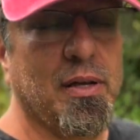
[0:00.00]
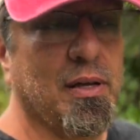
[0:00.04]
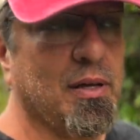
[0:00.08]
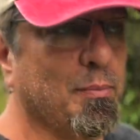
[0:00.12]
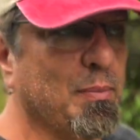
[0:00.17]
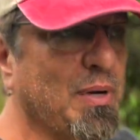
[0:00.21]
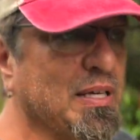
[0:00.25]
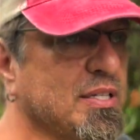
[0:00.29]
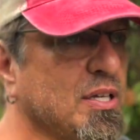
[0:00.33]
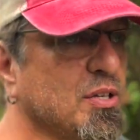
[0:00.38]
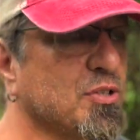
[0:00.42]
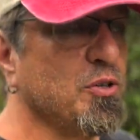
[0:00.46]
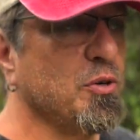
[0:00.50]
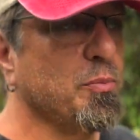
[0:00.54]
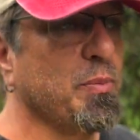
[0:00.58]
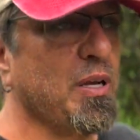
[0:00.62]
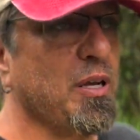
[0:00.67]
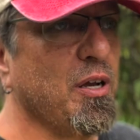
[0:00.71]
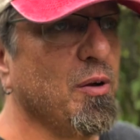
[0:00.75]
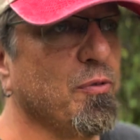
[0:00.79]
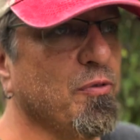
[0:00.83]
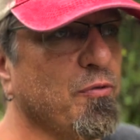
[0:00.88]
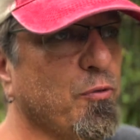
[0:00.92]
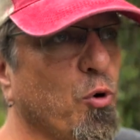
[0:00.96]
my sister had been
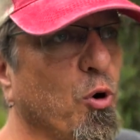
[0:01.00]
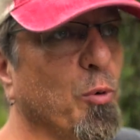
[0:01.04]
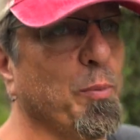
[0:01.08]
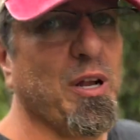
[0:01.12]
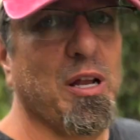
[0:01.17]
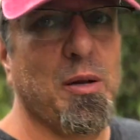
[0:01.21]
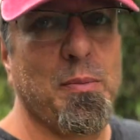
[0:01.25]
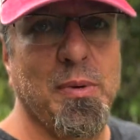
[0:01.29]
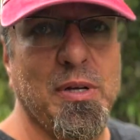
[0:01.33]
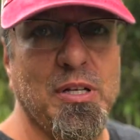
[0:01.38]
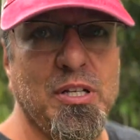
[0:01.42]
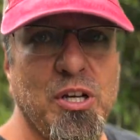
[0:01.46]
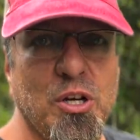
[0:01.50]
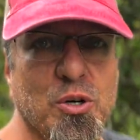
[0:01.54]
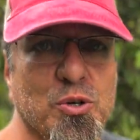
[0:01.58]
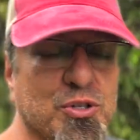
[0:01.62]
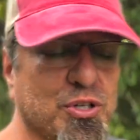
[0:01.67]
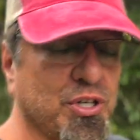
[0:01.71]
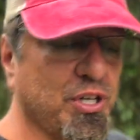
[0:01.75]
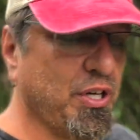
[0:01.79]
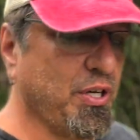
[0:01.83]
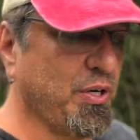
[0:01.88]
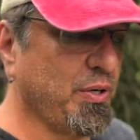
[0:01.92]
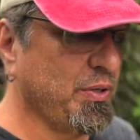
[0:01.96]
there before, but it had been years
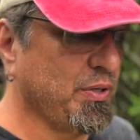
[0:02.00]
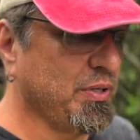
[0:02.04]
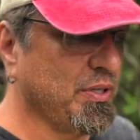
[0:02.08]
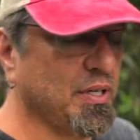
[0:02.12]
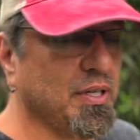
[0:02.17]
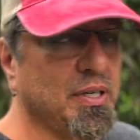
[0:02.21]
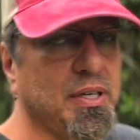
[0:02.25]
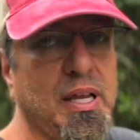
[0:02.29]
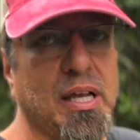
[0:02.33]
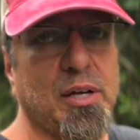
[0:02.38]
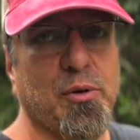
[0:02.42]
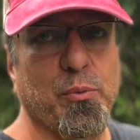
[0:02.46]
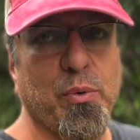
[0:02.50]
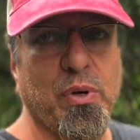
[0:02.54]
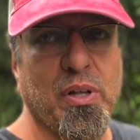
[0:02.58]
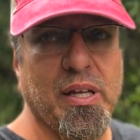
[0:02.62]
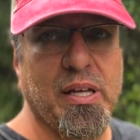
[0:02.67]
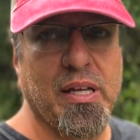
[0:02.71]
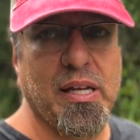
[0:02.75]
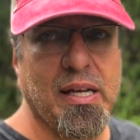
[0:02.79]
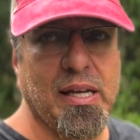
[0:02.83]
ago. Nick really